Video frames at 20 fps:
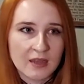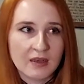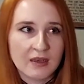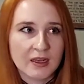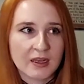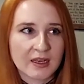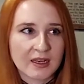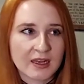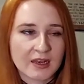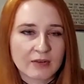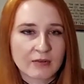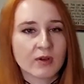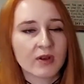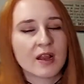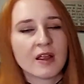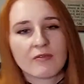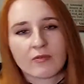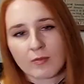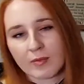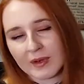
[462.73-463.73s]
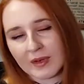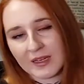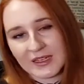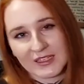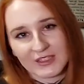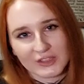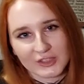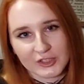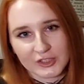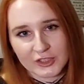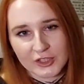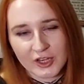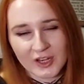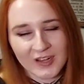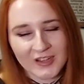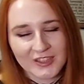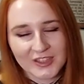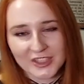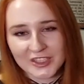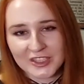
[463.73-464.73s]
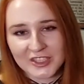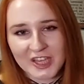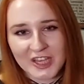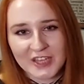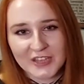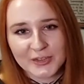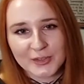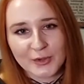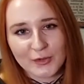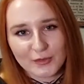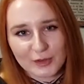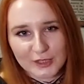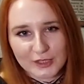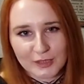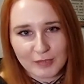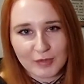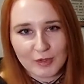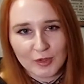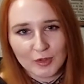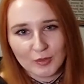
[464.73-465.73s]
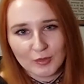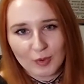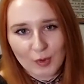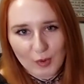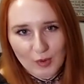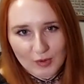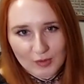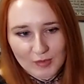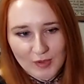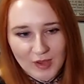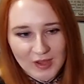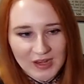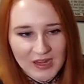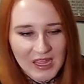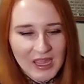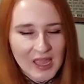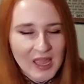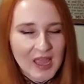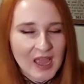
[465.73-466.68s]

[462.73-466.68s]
Later on, everybody did just change over to Bloomlordmon